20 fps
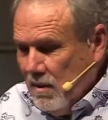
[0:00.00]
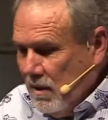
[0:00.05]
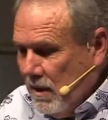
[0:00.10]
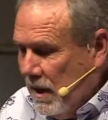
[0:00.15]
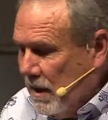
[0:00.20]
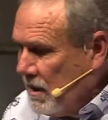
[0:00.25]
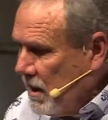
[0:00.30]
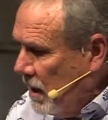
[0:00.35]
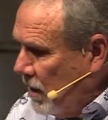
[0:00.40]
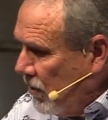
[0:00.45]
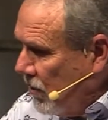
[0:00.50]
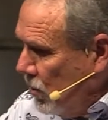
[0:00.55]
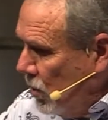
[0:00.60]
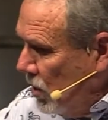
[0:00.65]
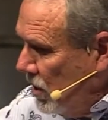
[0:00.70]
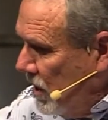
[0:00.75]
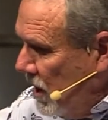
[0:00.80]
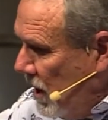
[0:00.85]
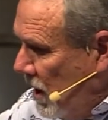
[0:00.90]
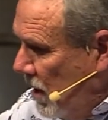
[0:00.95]
And kind of
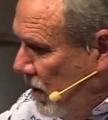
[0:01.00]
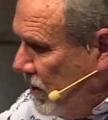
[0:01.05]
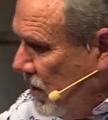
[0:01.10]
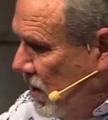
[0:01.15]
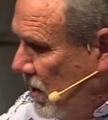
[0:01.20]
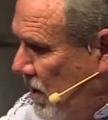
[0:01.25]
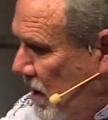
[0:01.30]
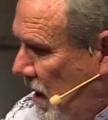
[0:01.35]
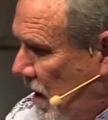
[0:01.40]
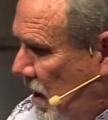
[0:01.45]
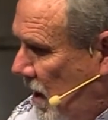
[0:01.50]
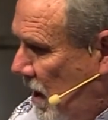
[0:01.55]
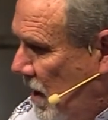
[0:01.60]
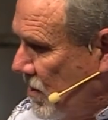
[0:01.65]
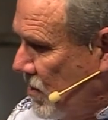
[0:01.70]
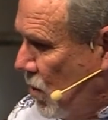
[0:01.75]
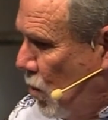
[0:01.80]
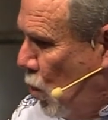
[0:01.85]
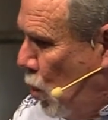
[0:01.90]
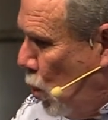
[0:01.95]
throwing that out there
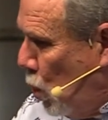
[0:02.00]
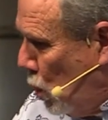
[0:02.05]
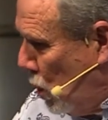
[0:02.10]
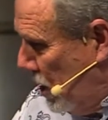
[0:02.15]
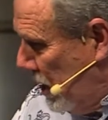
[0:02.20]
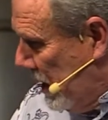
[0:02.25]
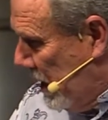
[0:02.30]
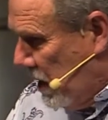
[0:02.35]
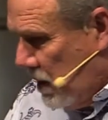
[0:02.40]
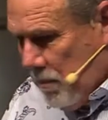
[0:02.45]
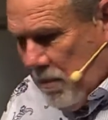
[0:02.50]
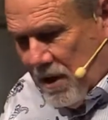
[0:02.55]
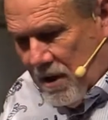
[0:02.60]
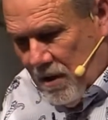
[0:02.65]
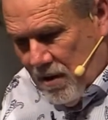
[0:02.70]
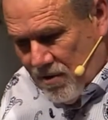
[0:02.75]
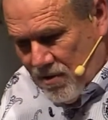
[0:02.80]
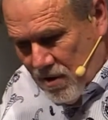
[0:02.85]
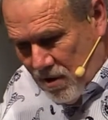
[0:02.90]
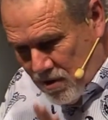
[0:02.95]
as a warning
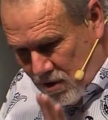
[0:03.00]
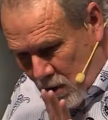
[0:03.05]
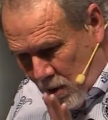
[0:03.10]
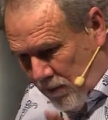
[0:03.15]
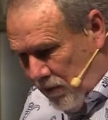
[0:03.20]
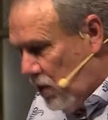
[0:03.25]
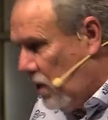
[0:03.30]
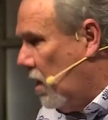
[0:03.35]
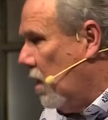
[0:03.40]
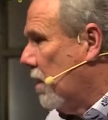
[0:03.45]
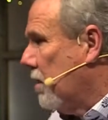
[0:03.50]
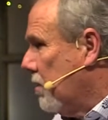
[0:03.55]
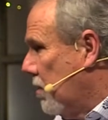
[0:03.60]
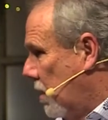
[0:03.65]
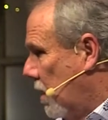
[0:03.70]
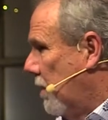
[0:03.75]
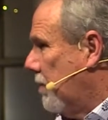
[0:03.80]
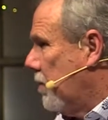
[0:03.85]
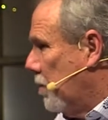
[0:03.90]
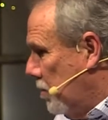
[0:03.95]
because there's over a hundred
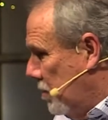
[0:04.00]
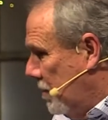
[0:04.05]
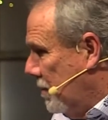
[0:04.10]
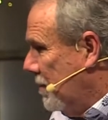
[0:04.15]
of them